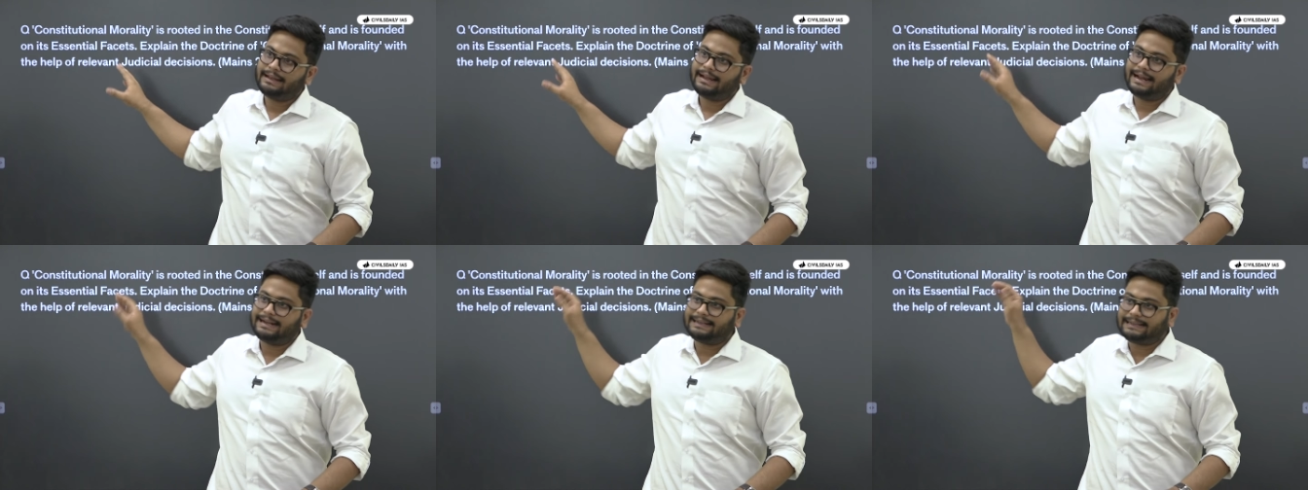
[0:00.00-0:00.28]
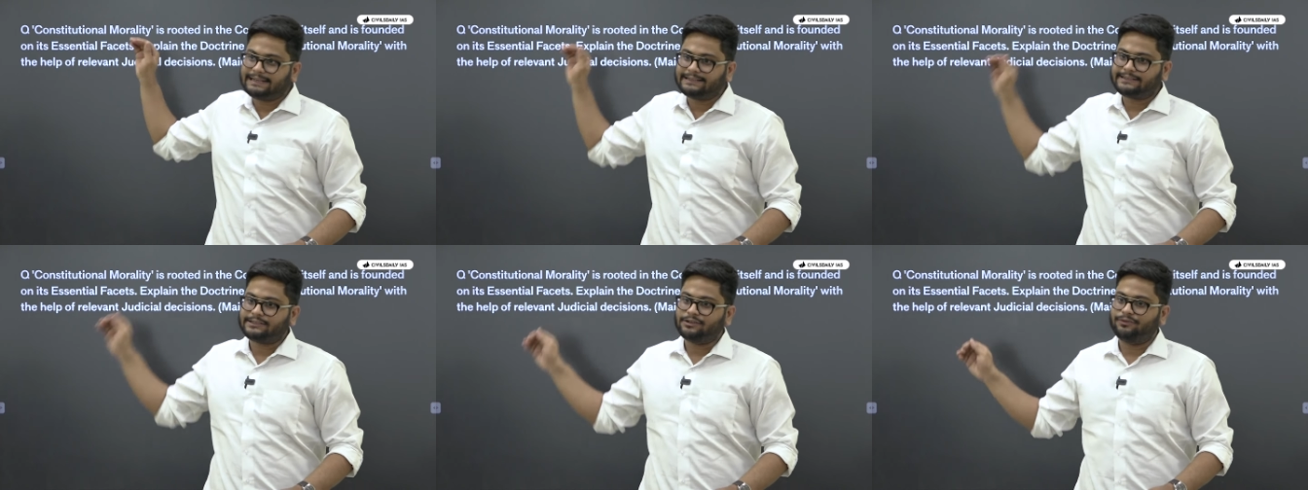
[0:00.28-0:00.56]
At
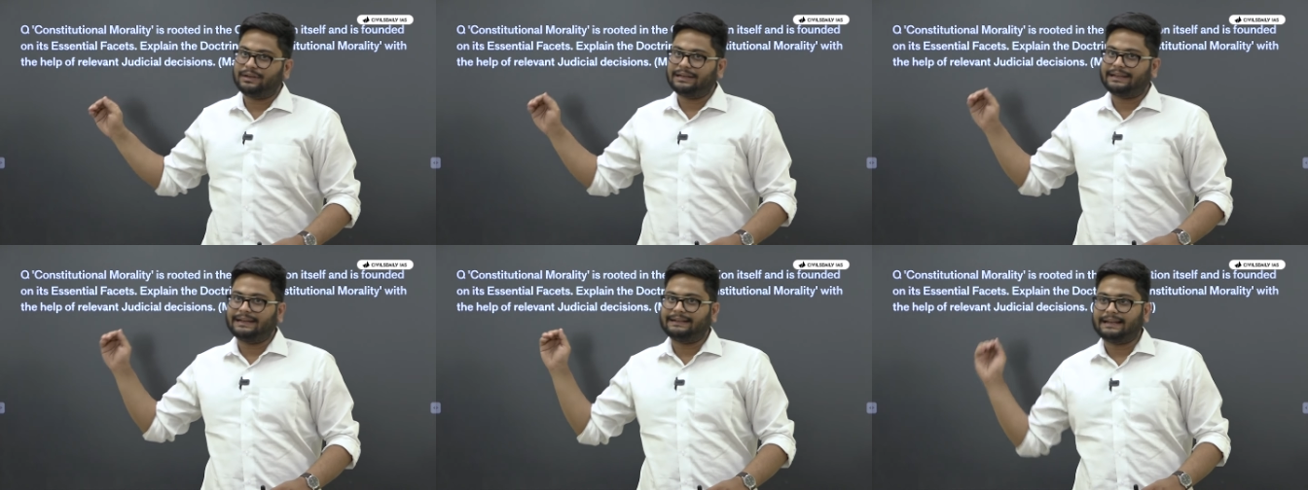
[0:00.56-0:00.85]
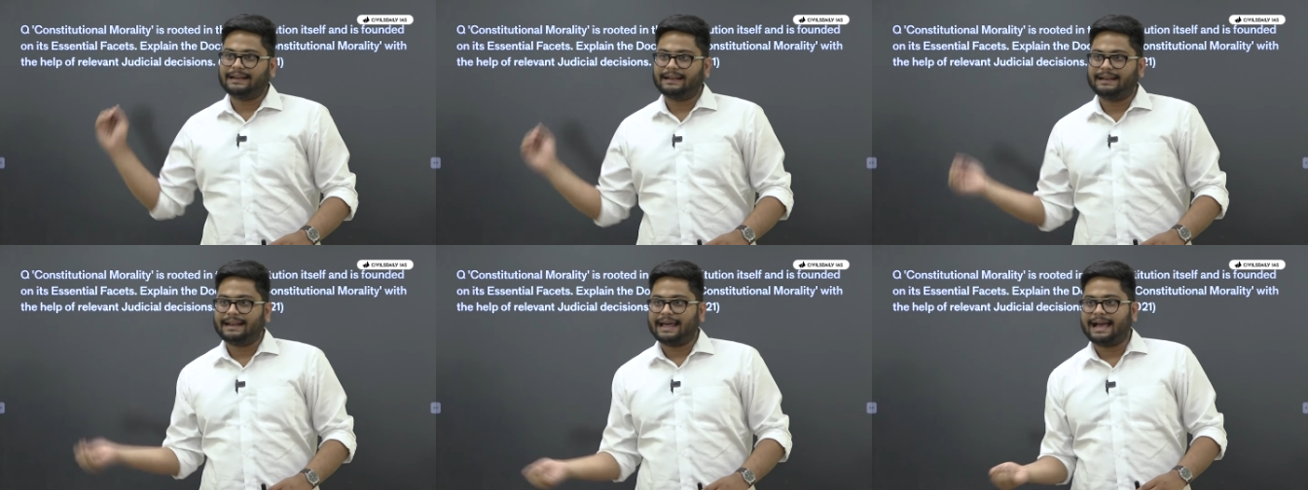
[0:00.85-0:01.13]
least you will
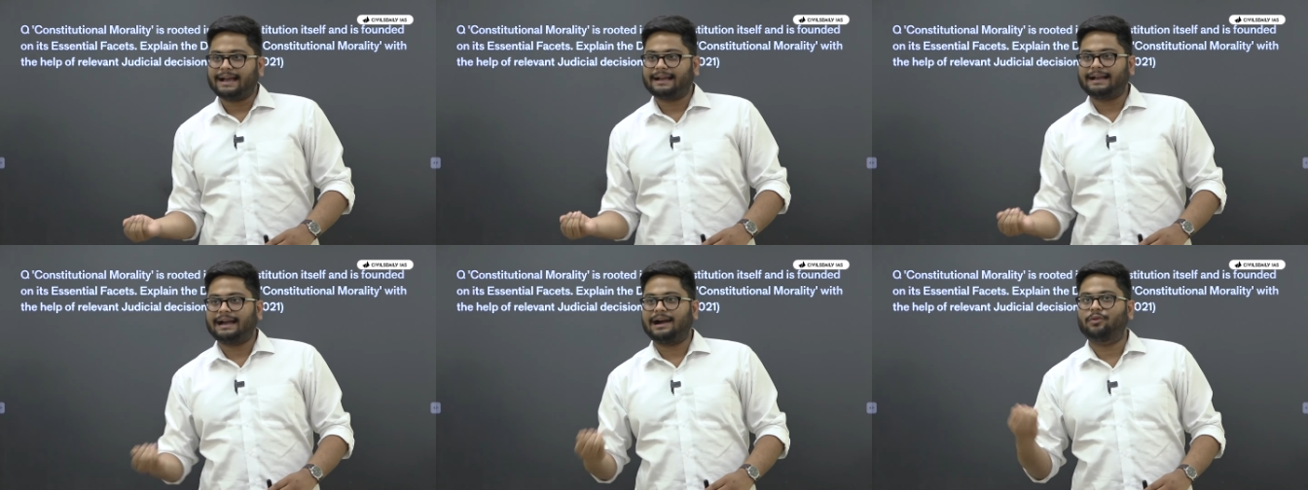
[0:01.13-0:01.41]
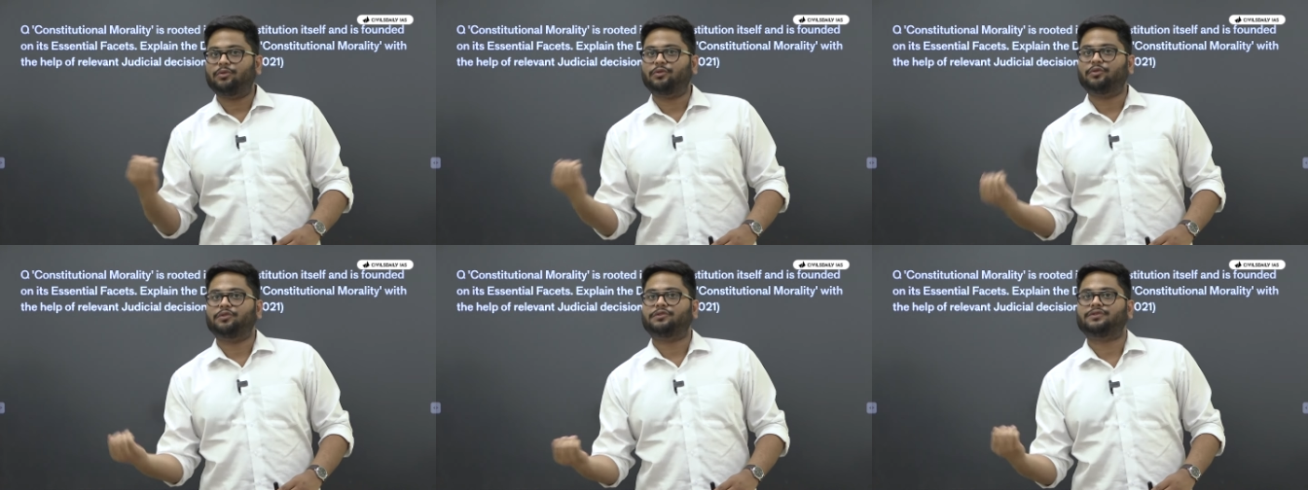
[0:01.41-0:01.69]
get a knack
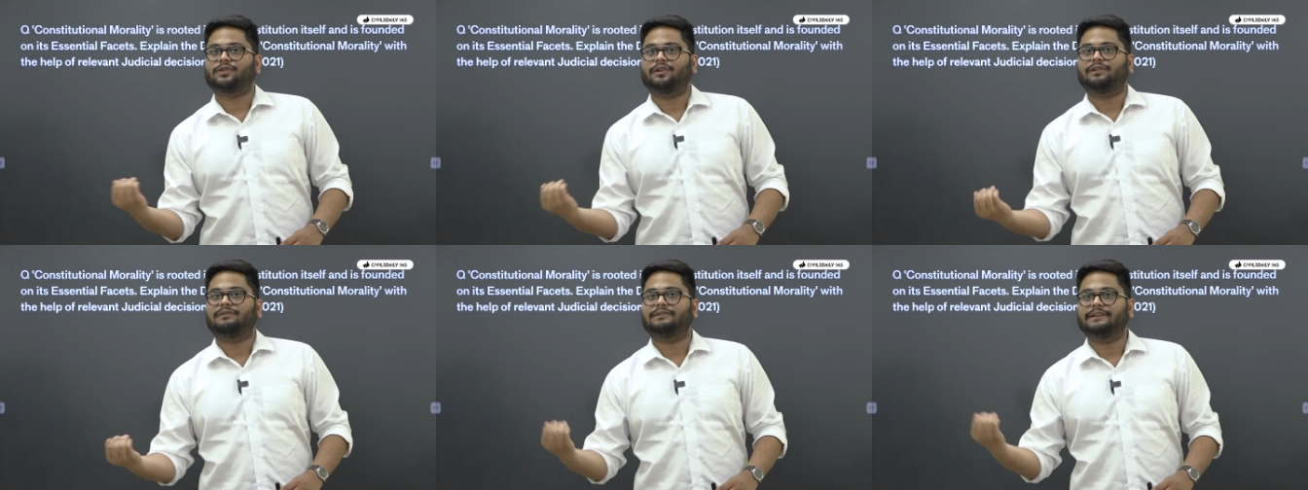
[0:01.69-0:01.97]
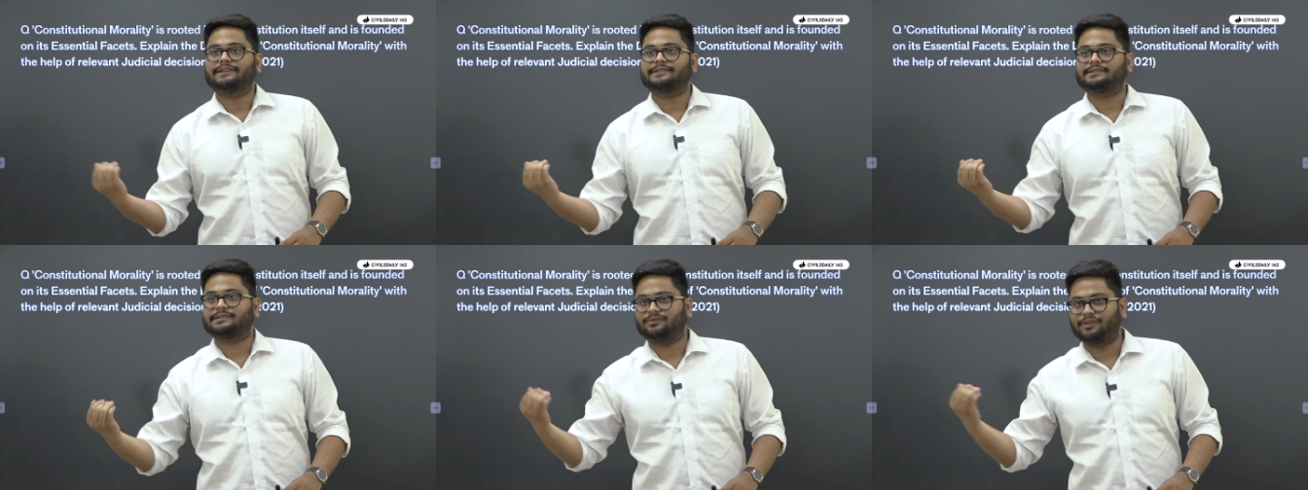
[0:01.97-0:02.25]
how to solve
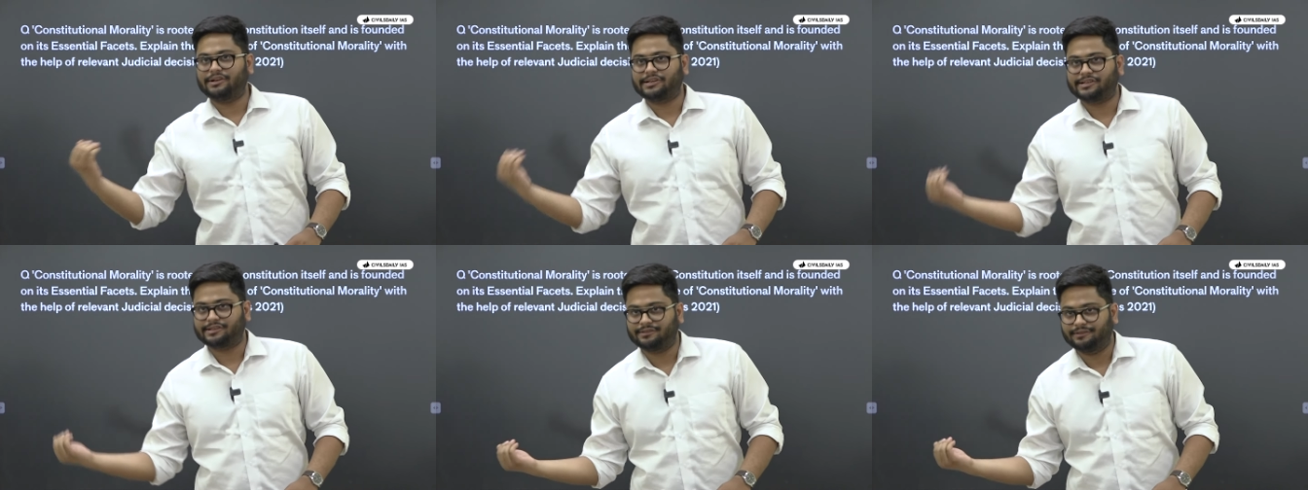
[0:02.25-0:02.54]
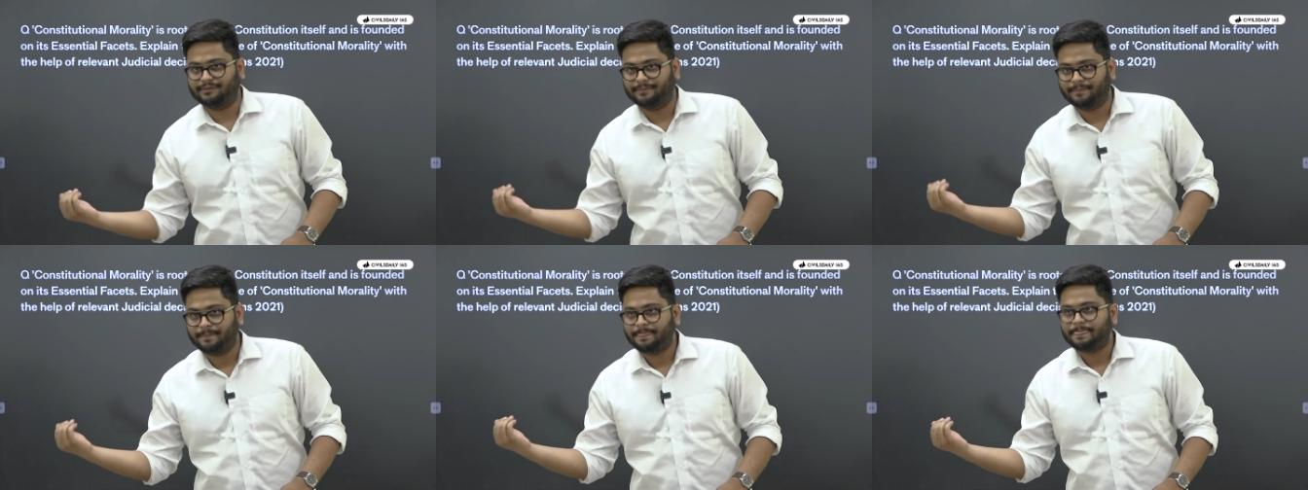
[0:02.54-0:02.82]
this question.